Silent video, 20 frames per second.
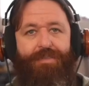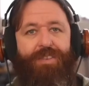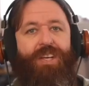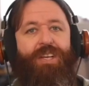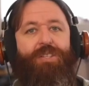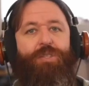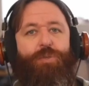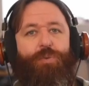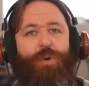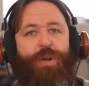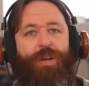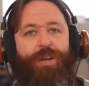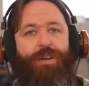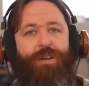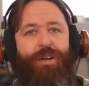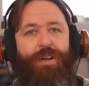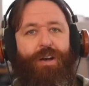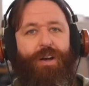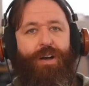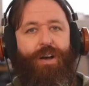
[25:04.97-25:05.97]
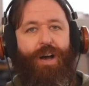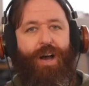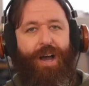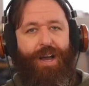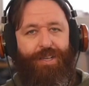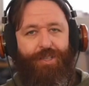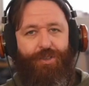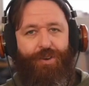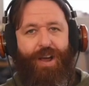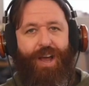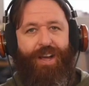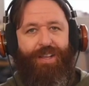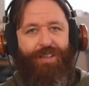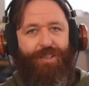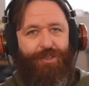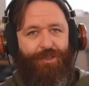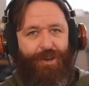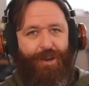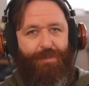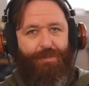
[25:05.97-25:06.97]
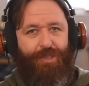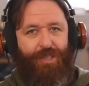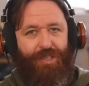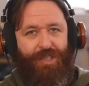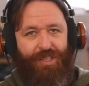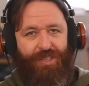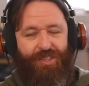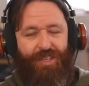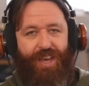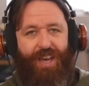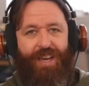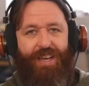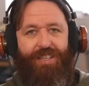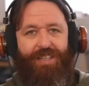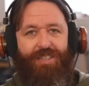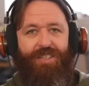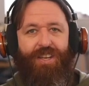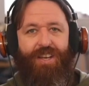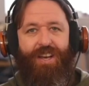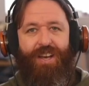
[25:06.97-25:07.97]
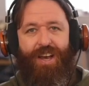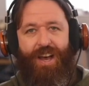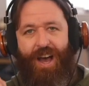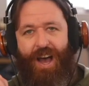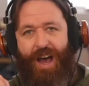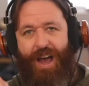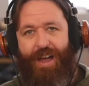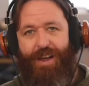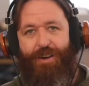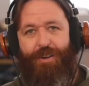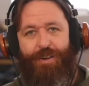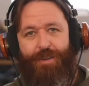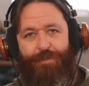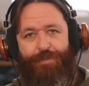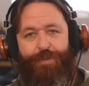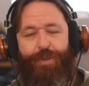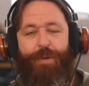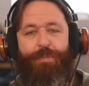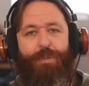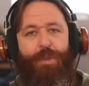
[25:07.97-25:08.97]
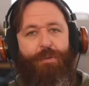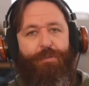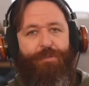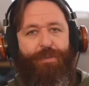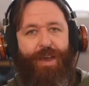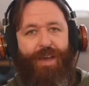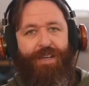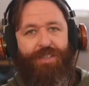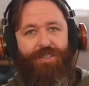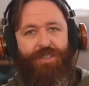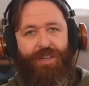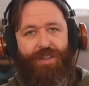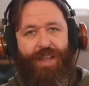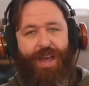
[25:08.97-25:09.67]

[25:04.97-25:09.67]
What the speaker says: means when I track the drums in this case, I already flipped the phase on